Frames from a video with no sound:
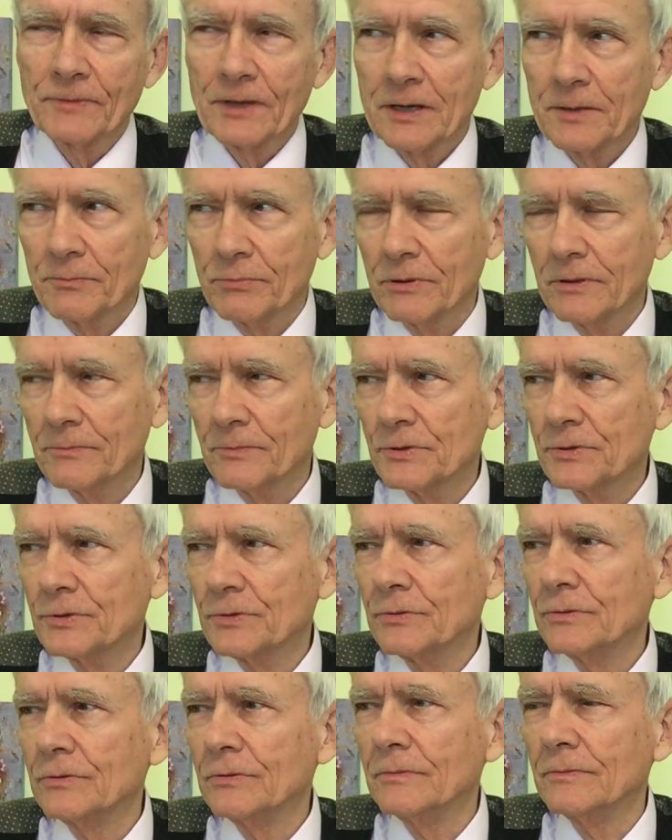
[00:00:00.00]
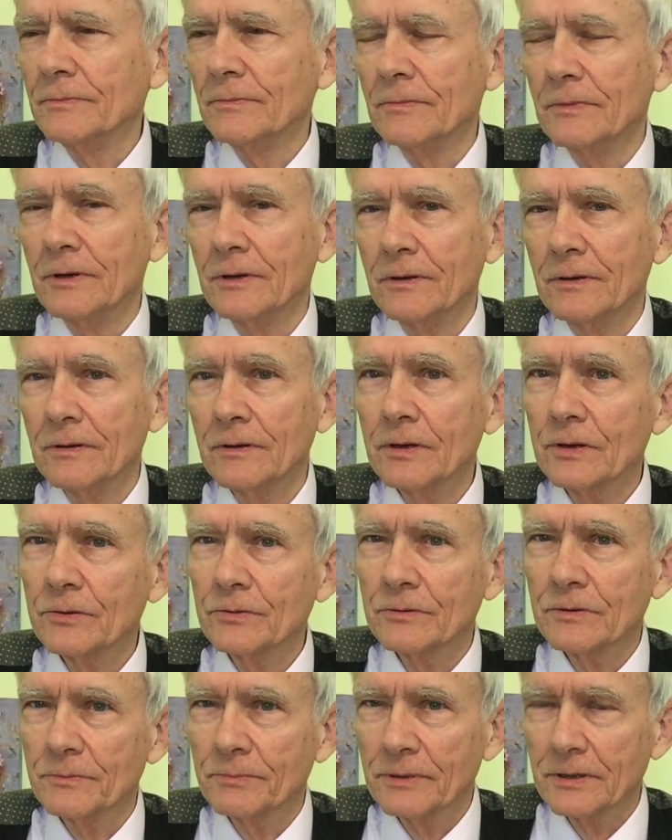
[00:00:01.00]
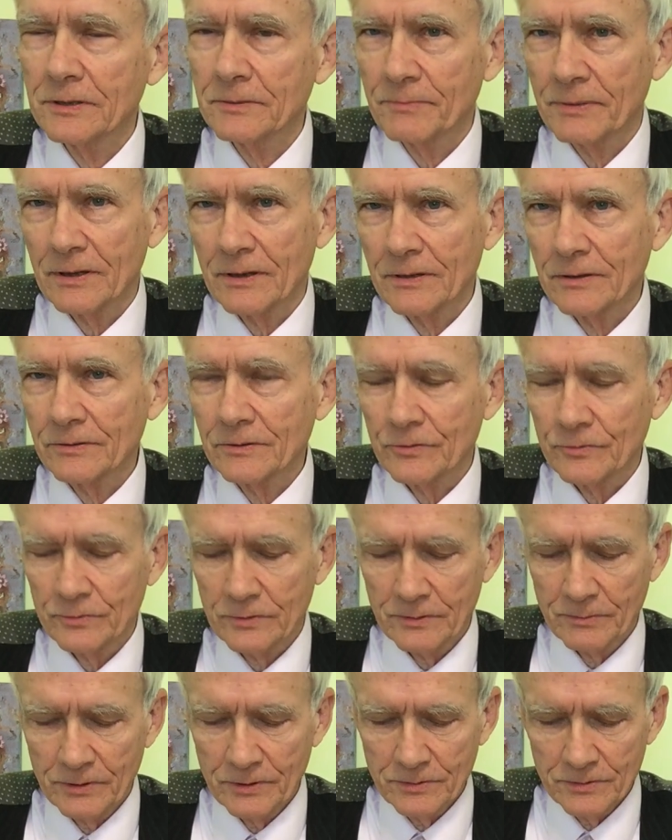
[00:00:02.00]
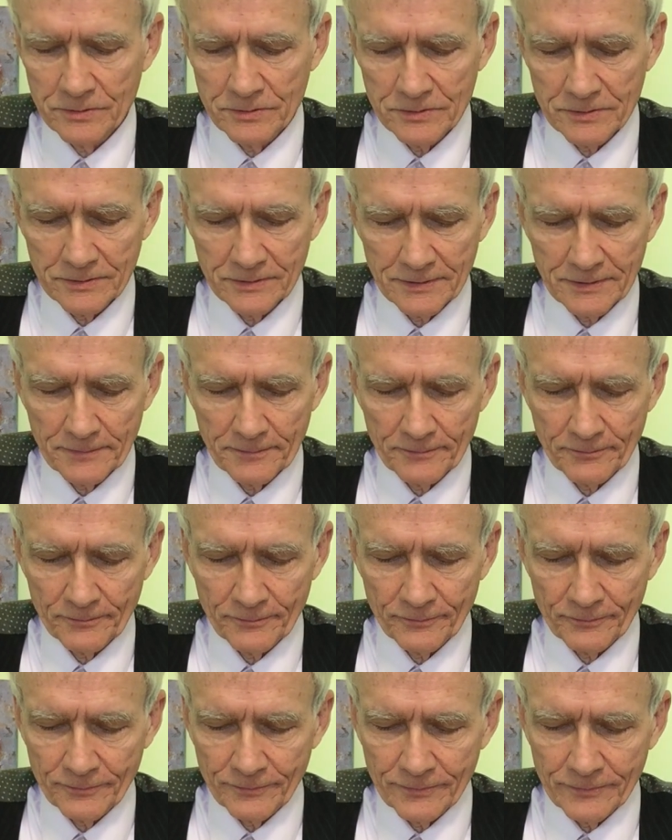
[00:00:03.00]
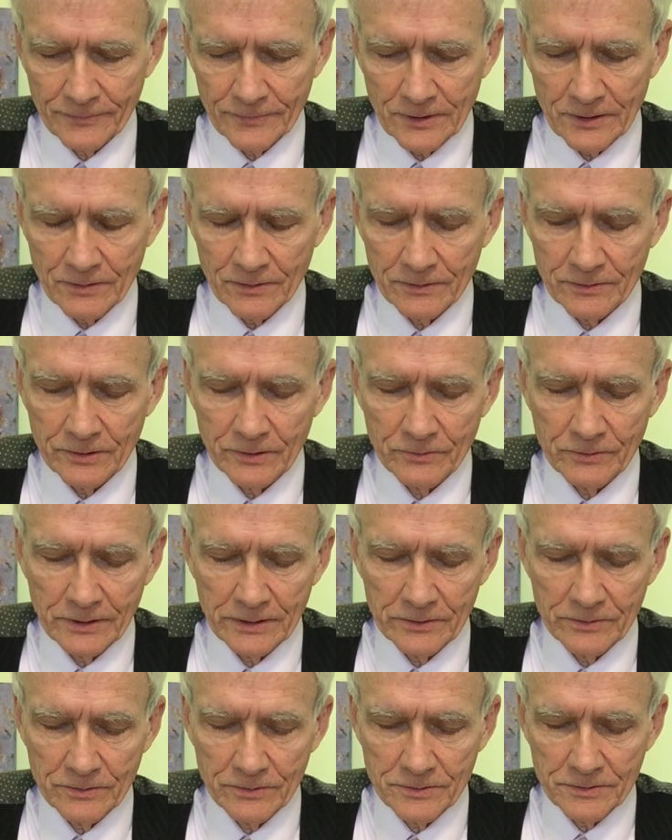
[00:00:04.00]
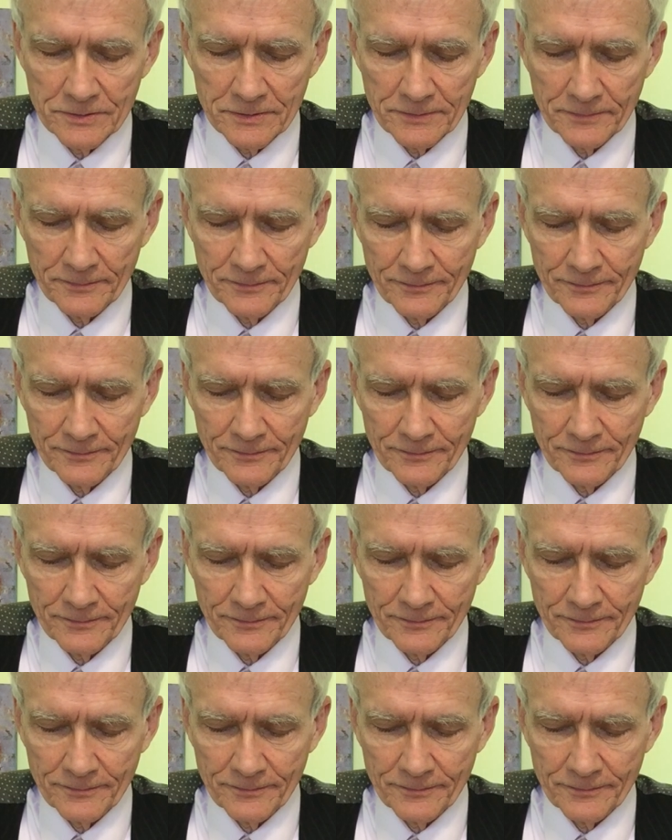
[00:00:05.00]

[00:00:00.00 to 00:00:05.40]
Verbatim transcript: I promise to note the PayPal contributors donators